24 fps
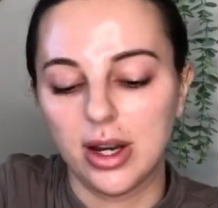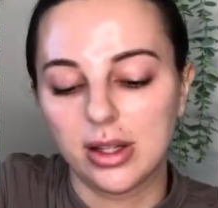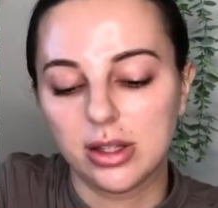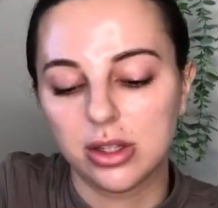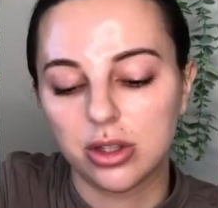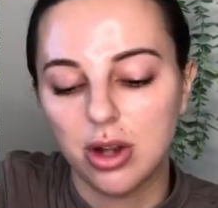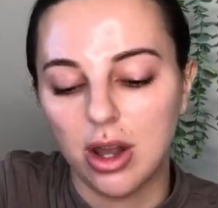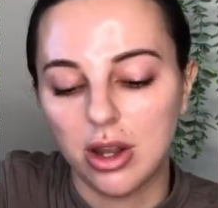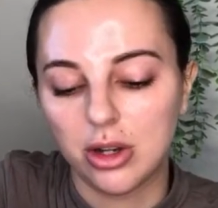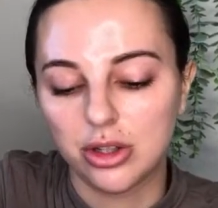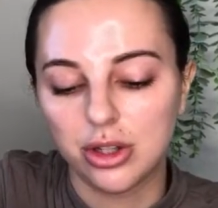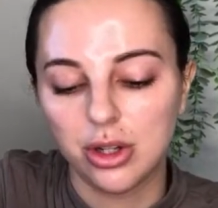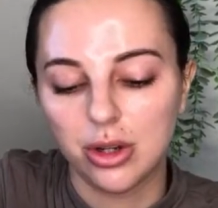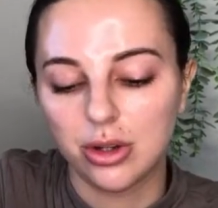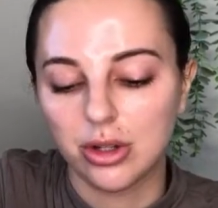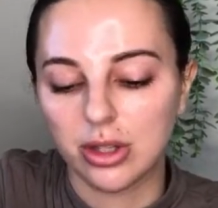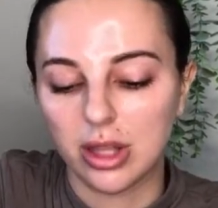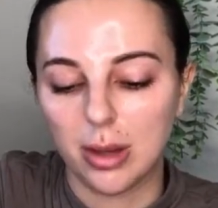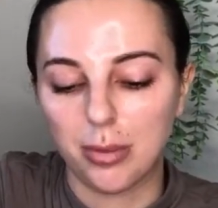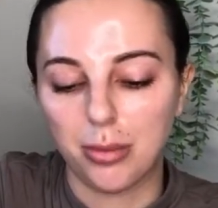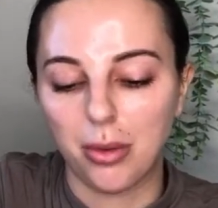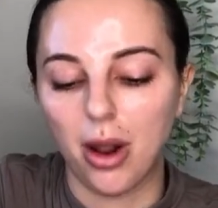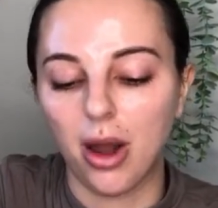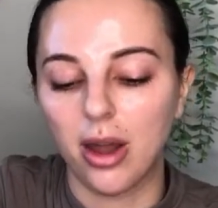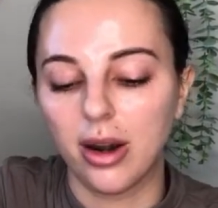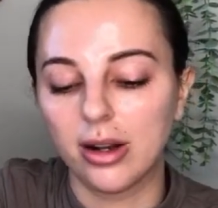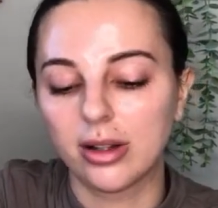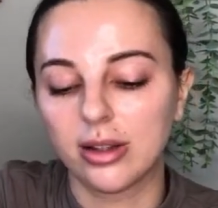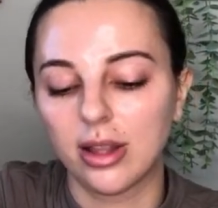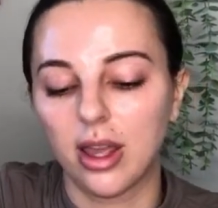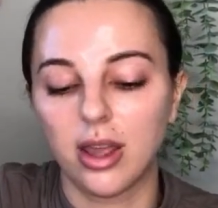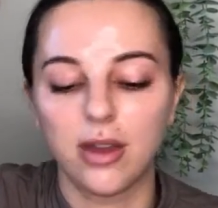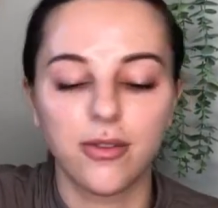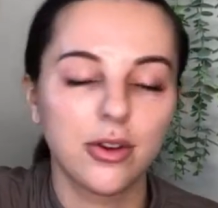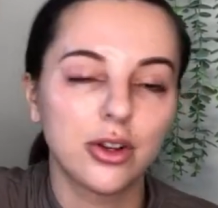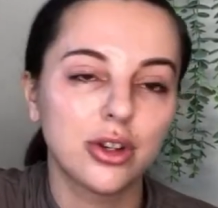It's not due to that product.
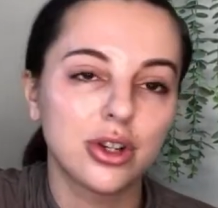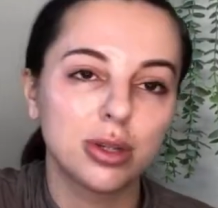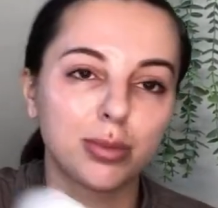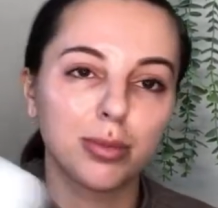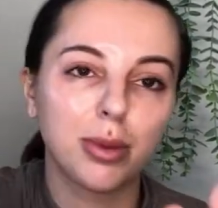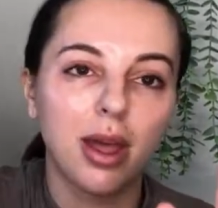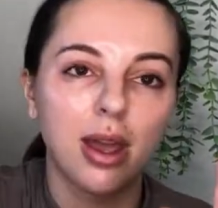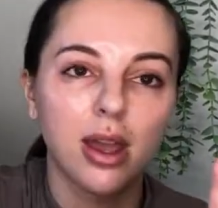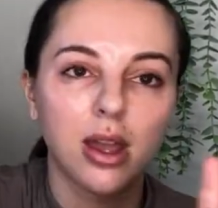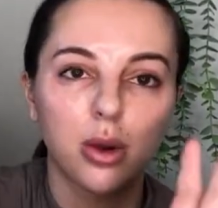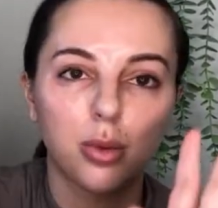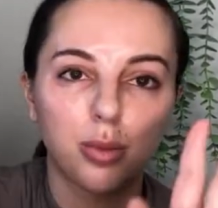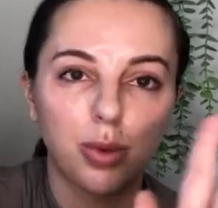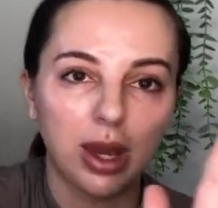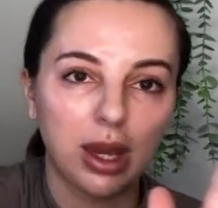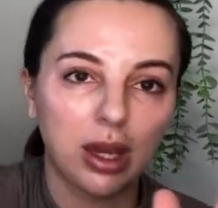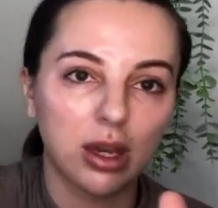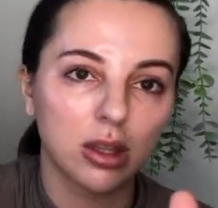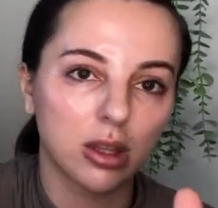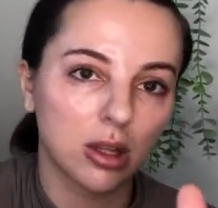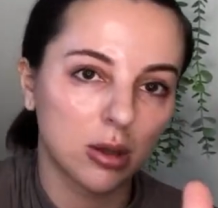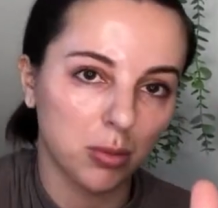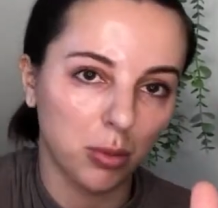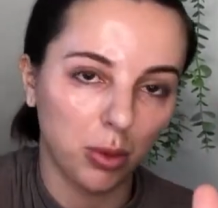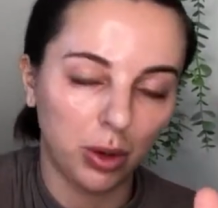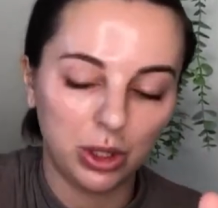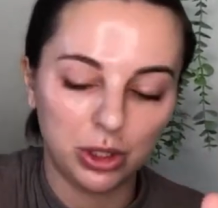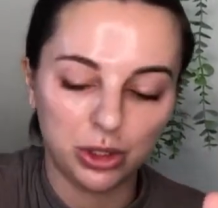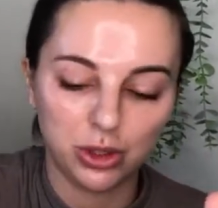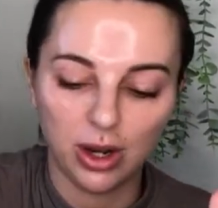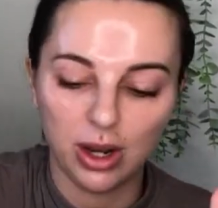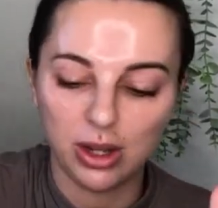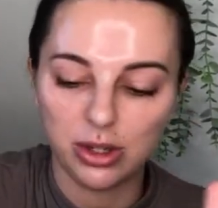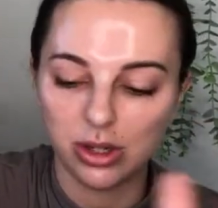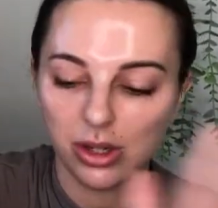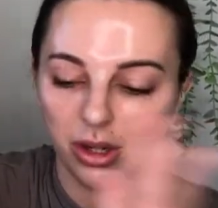Like if you're just applying a regular
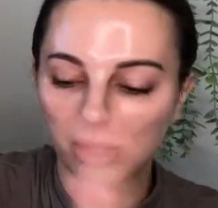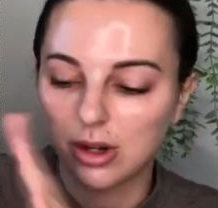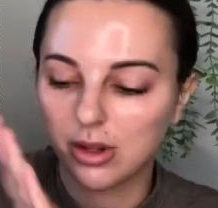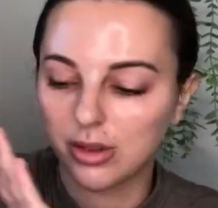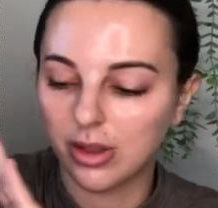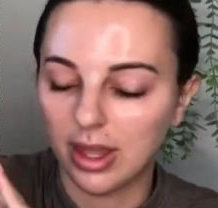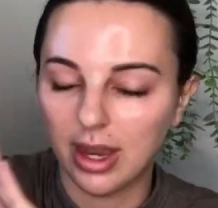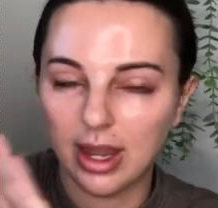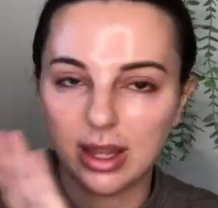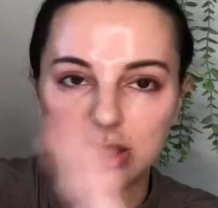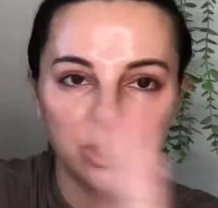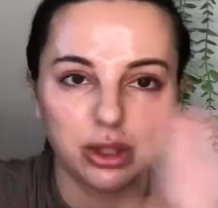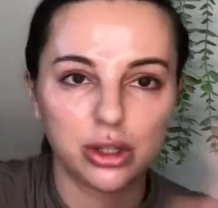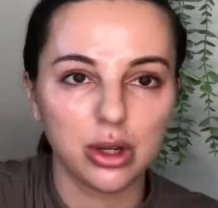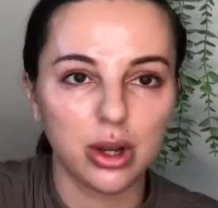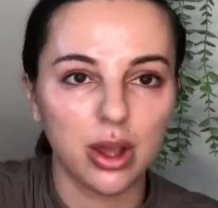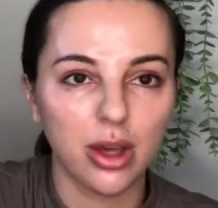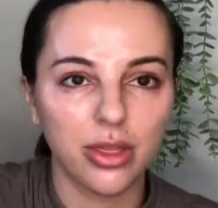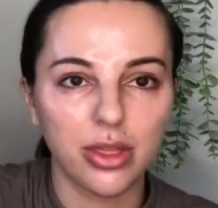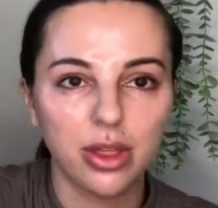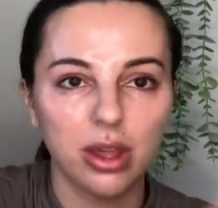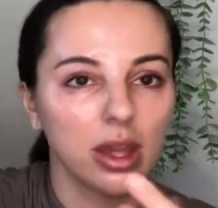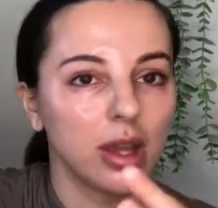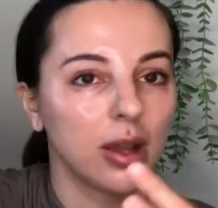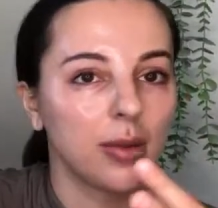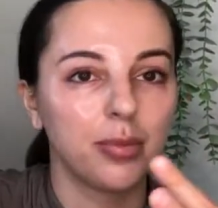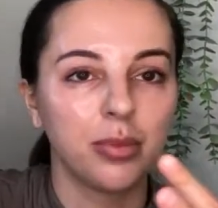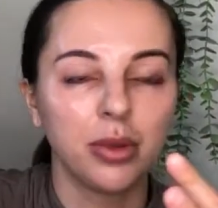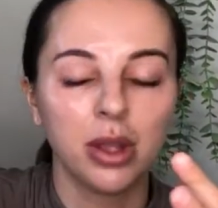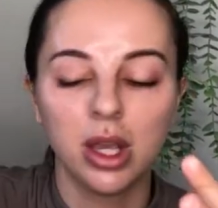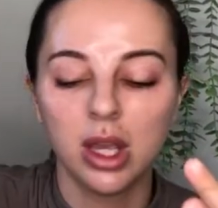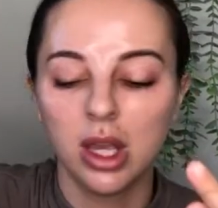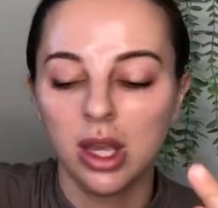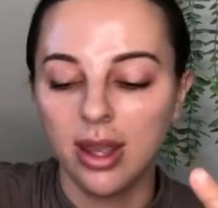moisturizer that has nothing